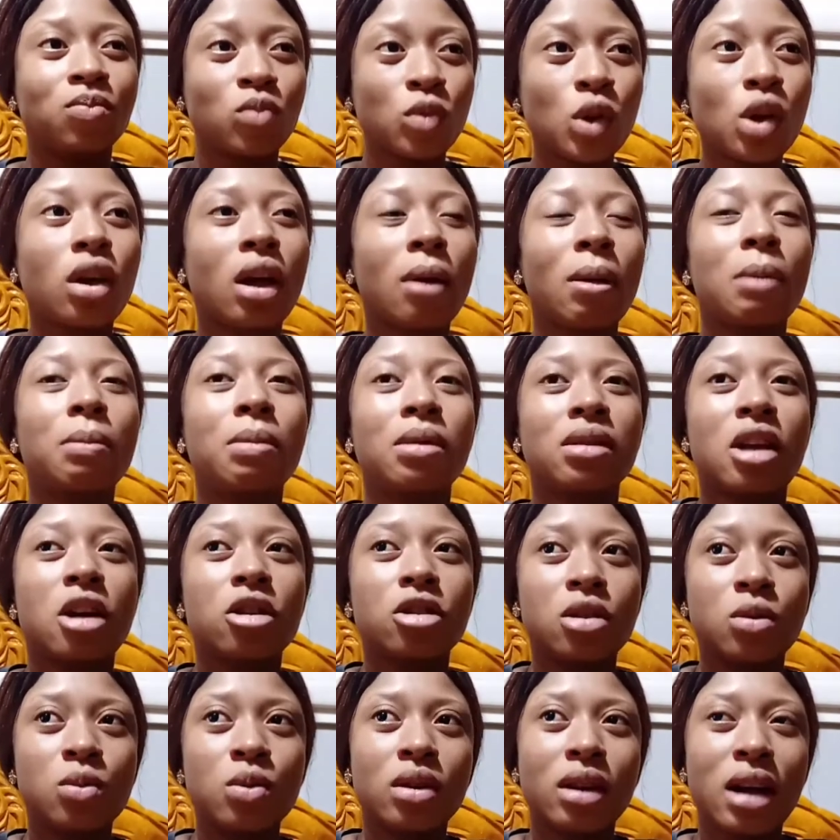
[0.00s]
okay, maybe
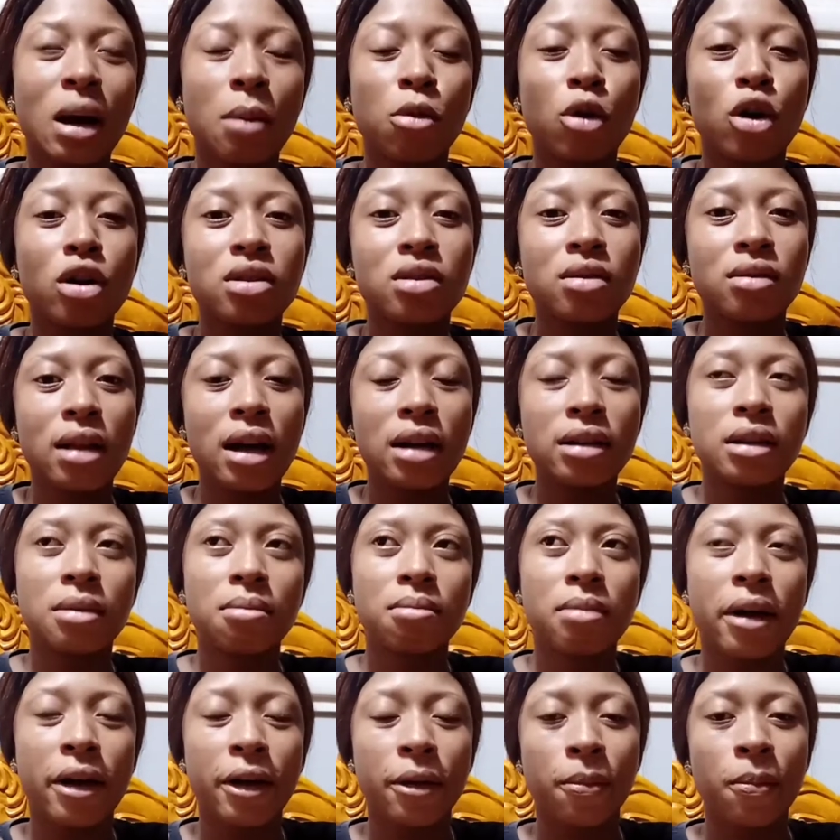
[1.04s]
next week I'm going to land
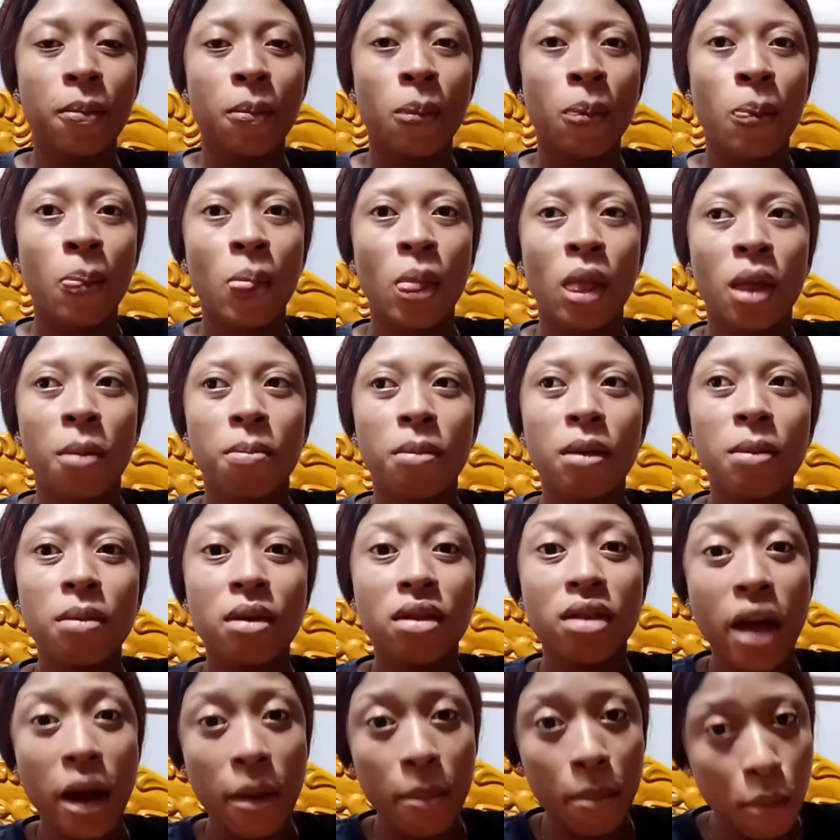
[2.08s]
in my, maybe
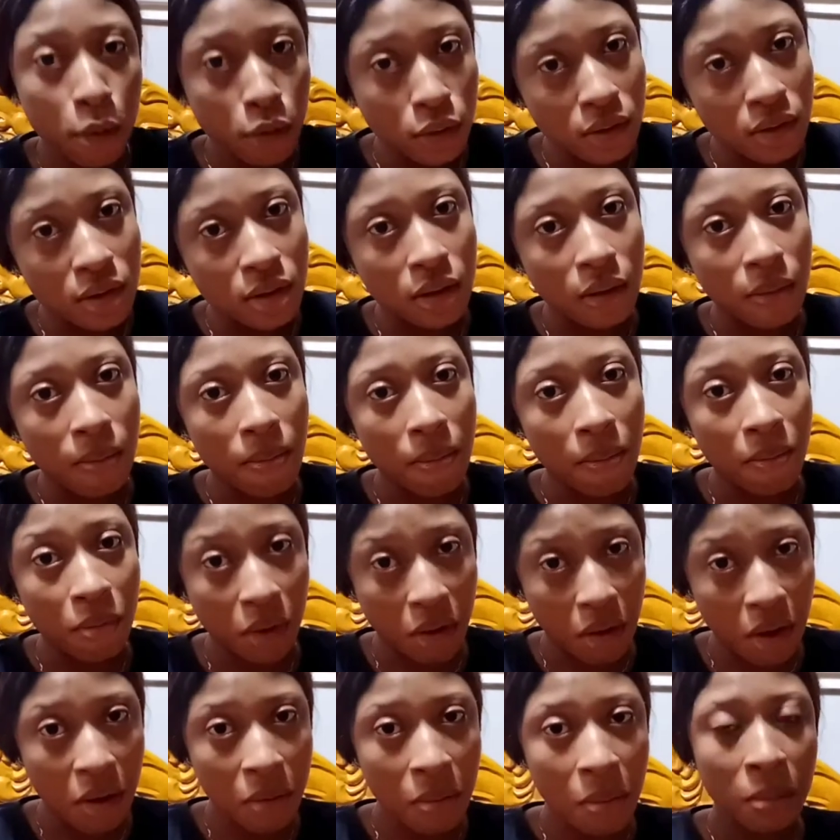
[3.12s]
9 months,
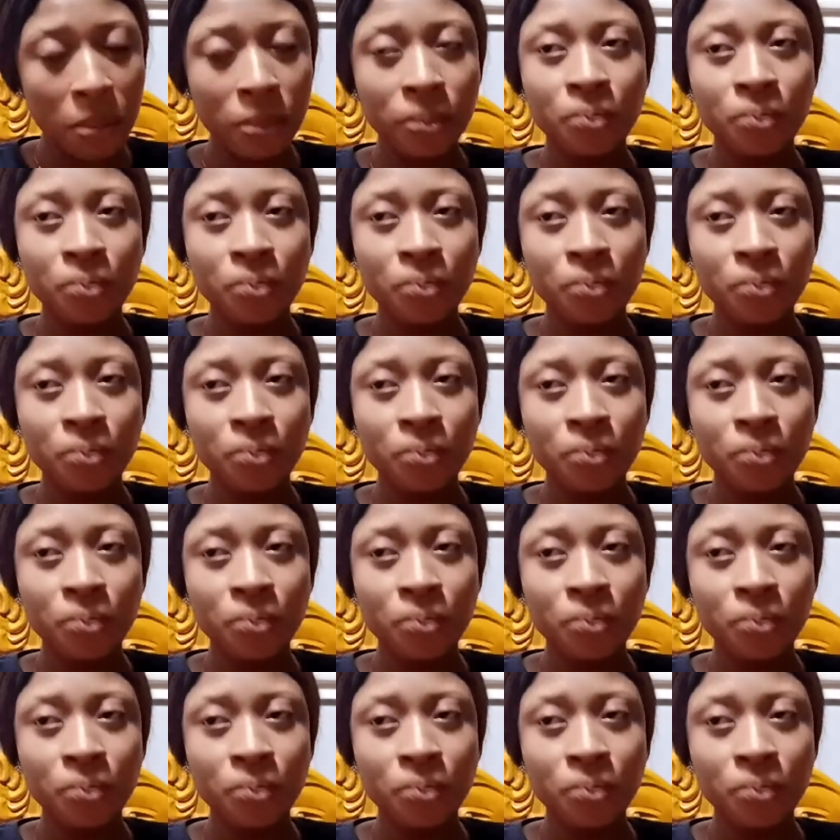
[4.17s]
okay?